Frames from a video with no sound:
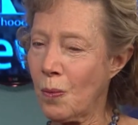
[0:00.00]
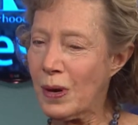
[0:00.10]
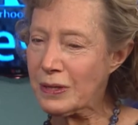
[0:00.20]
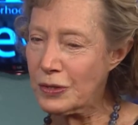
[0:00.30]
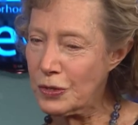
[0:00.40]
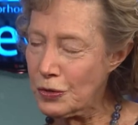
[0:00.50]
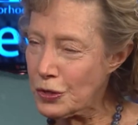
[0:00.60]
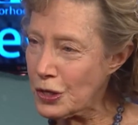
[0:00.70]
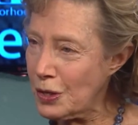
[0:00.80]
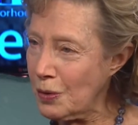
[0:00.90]
What did you
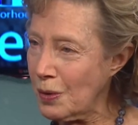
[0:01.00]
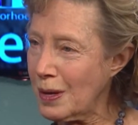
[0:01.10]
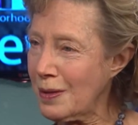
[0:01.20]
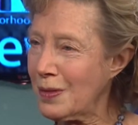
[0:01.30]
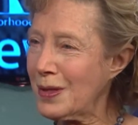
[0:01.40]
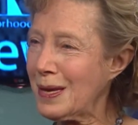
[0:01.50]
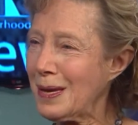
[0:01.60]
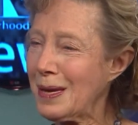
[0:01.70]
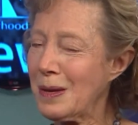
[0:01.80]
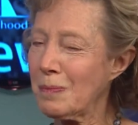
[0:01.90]
show
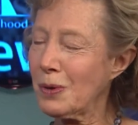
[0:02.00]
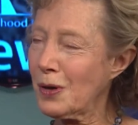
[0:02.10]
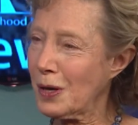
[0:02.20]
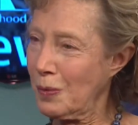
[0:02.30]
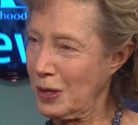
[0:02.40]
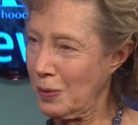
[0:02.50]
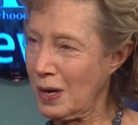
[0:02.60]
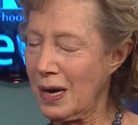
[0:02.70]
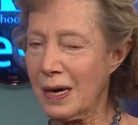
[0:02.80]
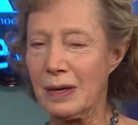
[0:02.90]
the employer when you were
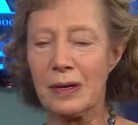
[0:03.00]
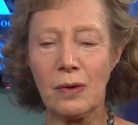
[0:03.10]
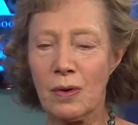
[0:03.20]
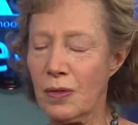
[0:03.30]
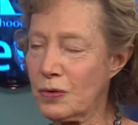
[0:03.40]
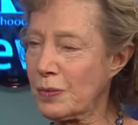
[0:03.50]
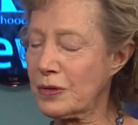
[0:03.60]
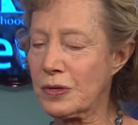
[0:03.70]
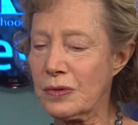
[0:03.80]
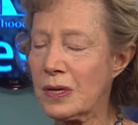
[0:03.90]
hired? All those
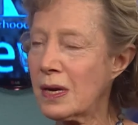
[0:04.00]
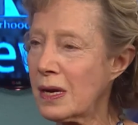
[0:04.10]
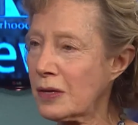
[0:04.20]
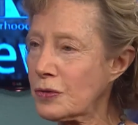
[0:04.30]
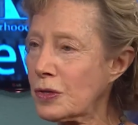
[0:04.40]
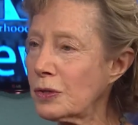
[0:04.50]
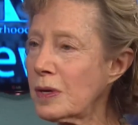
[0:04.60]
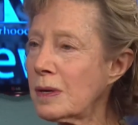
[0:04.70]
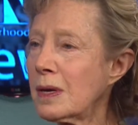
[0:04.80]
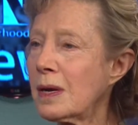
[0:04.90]
questions
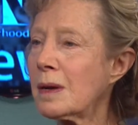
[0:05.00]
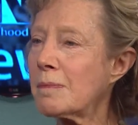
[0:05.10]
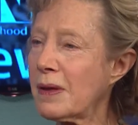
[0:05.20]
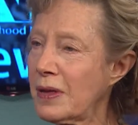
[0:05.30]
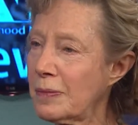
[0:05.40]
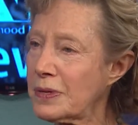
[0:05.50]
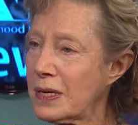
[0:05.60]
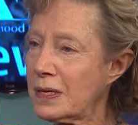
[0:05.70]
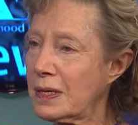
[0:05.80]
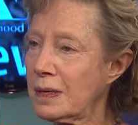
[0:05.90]
excluded by the
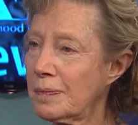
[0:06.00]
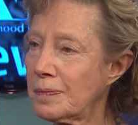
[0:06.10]
MCAD.